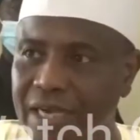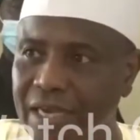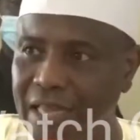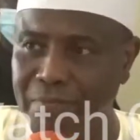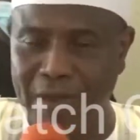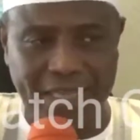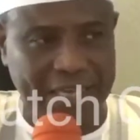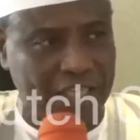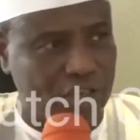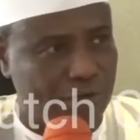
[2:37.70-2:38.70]
that by the
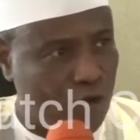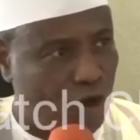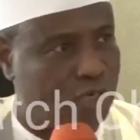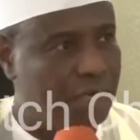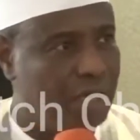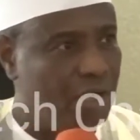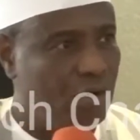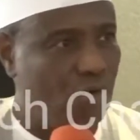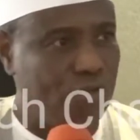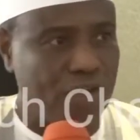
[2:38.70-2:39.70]
grace of God,
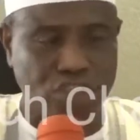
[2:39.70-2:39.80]
with your